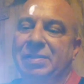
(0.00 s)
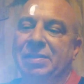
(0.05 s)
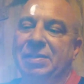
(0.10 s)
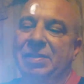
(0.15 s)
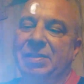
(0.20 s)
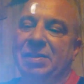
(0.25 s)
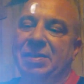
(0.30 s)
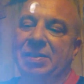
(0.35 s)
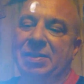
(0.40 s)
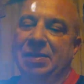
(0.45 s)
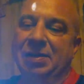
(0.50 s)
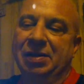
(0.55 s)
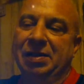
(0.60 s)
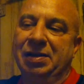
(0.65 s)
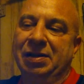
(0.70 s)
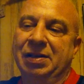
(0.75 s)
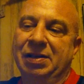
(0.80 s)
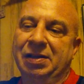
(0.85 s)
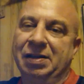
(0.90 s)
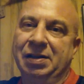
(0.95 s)

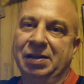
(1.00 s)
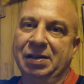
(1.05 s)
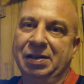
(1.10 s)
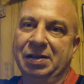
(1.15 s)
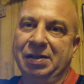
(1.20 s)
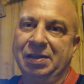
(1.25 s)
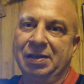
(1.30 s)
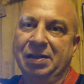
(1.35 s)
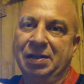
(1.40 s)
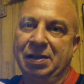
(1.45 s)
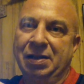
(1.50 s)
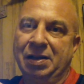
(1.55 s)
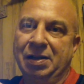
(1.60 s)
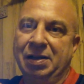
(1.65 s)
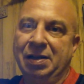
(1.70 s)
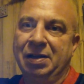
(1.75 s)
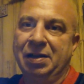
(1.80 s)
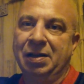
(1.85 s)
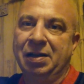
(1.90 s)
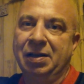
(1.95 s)

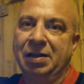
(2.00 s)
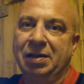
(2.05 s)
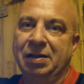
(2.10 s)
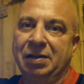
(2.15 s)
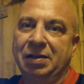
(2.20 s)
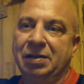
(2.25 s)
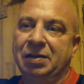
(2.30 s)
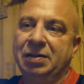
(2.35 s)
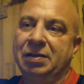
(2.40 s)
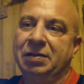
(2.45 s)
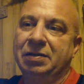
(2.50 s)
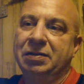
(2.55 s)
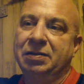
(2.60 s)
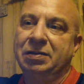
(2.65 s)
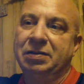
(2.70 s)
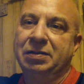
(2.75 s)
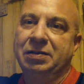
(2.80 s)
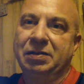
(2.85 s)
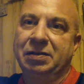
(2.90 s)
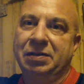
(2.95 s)

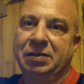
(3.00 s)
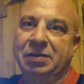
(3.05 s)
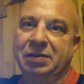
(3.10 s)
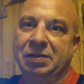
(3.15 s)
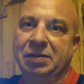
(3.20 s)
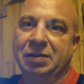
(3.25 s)
[no speech]